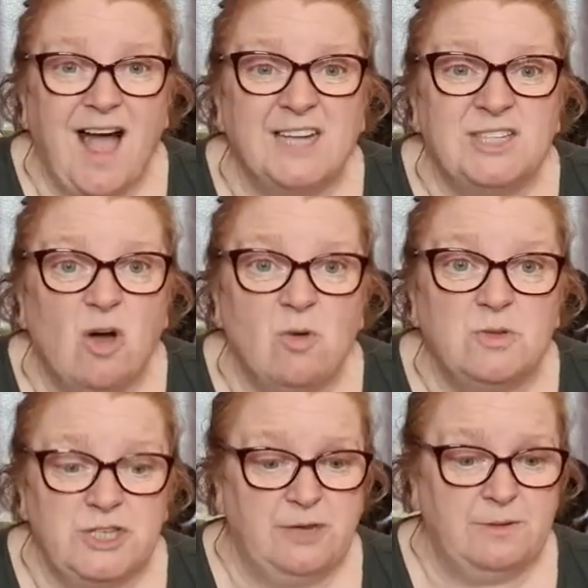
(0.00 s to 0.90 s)
I
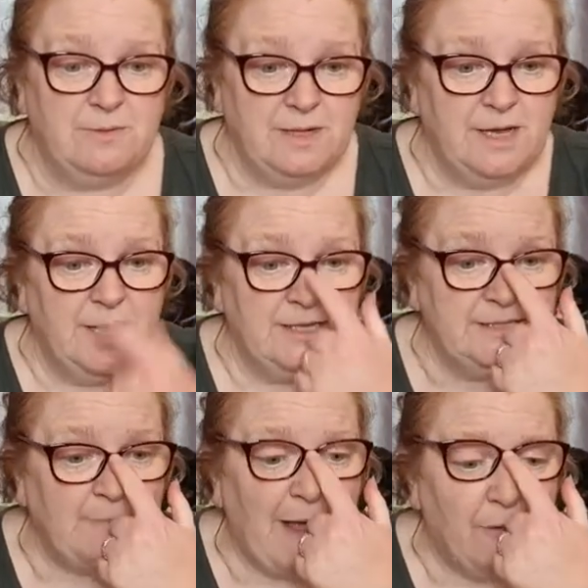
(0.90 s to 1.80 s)
told you,
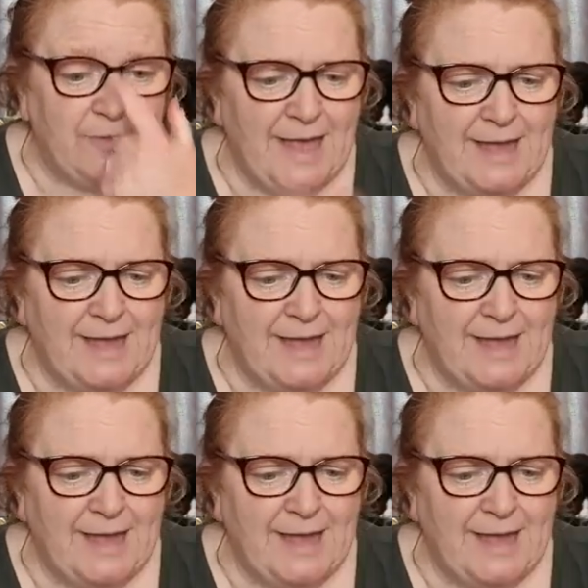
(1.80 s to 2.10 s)
smiled the